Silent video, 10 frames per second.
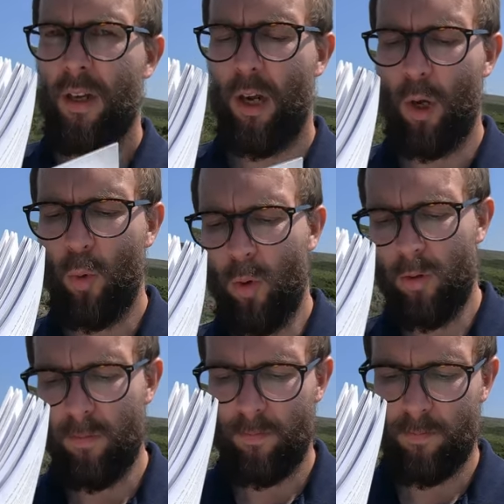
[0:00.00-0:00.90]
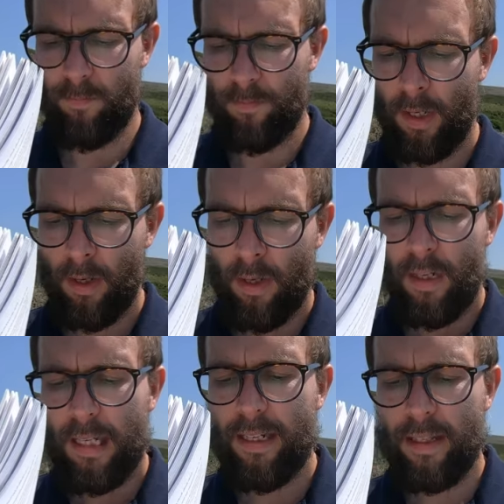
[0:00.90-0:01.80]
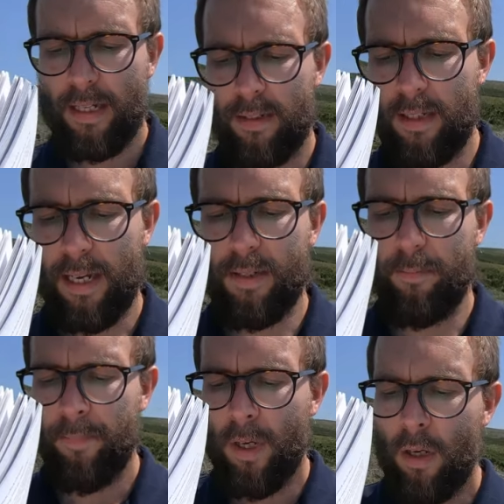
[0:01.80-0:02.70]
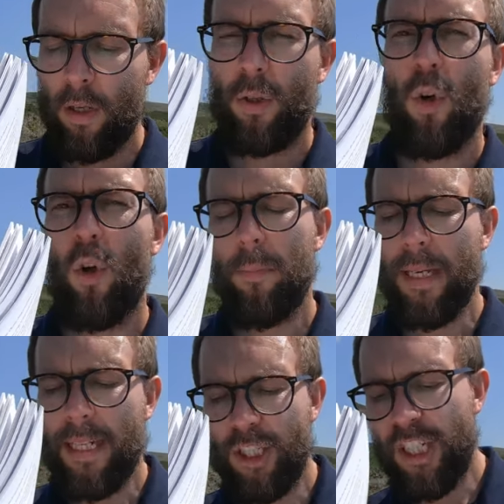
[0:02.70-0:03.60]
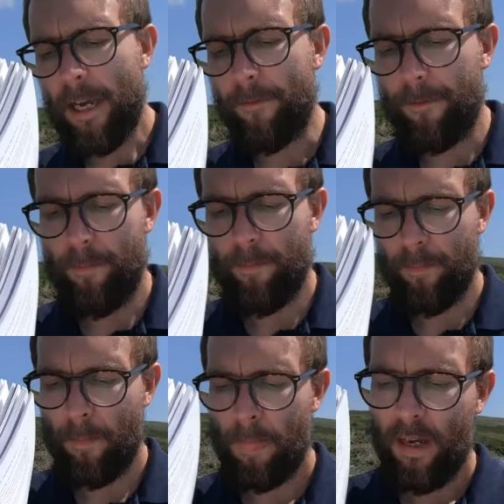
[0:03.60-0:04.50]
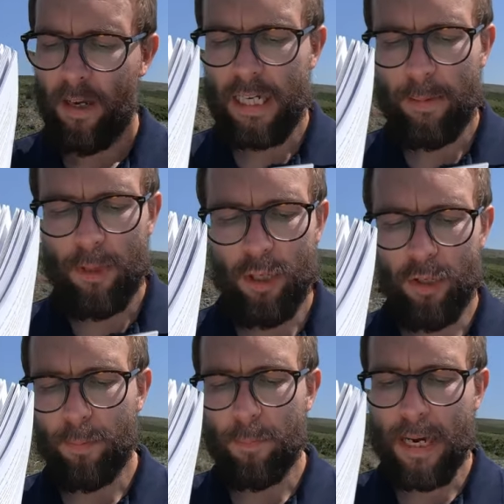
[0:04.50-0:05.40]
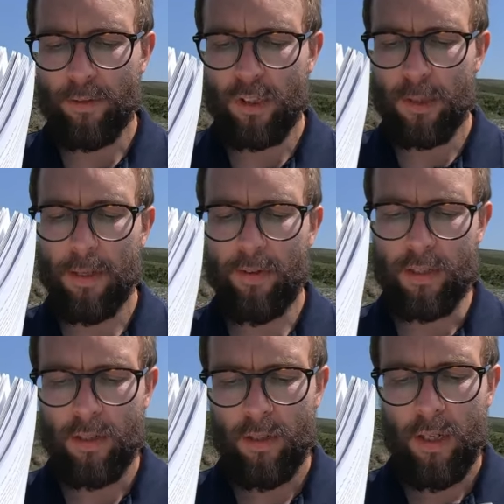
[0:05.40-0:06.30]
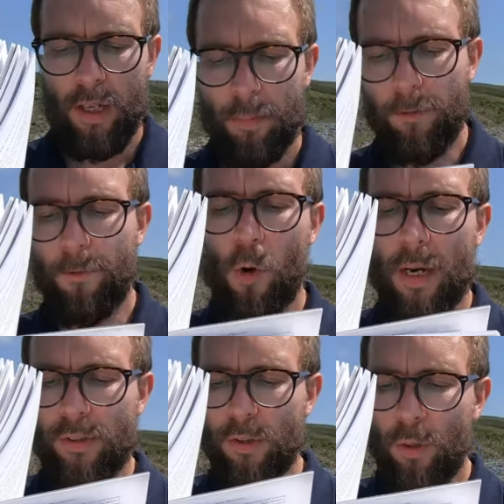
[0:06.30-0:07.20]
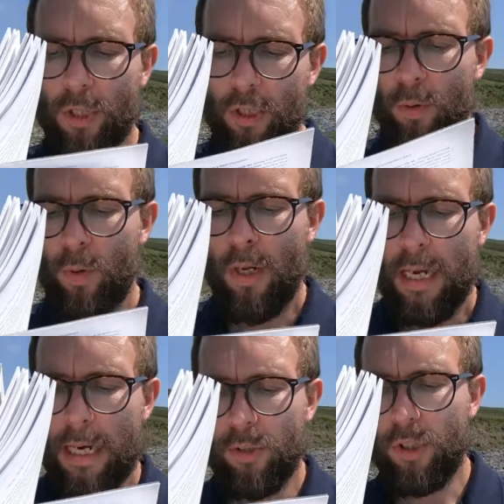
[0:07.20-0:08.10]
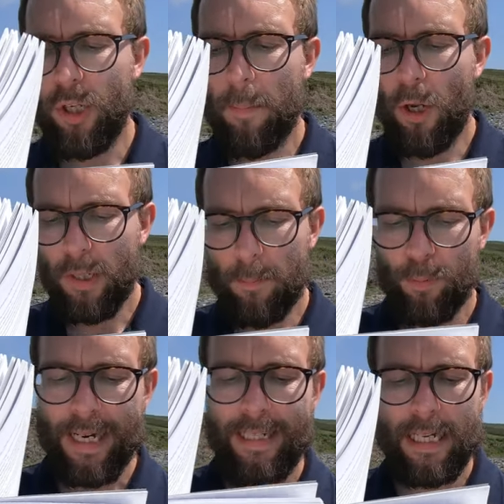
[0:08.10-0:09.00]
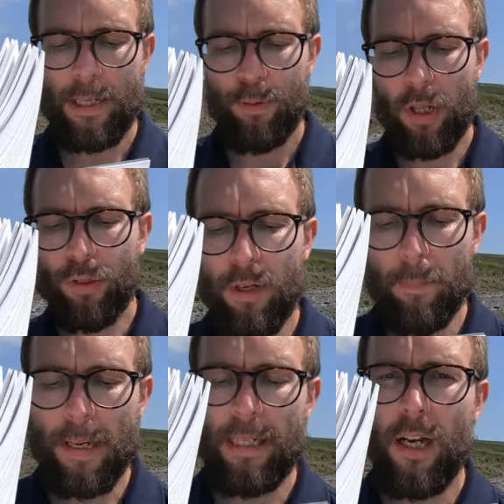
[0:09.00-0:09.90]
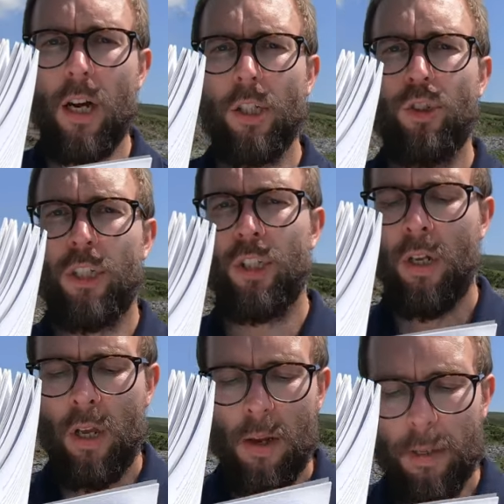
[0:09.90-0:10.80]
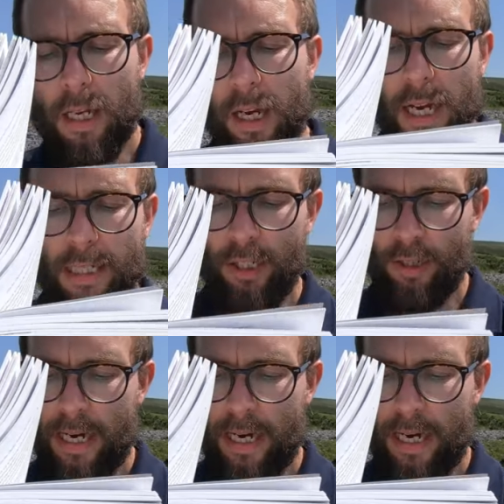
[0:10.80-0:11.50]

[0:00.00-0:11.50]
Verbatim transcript: "Hello." It then said, "Call me Gef. I am an earthbound spirit. Before I saw you, I was going to blow your brains out with a three penny cartridge, but I like you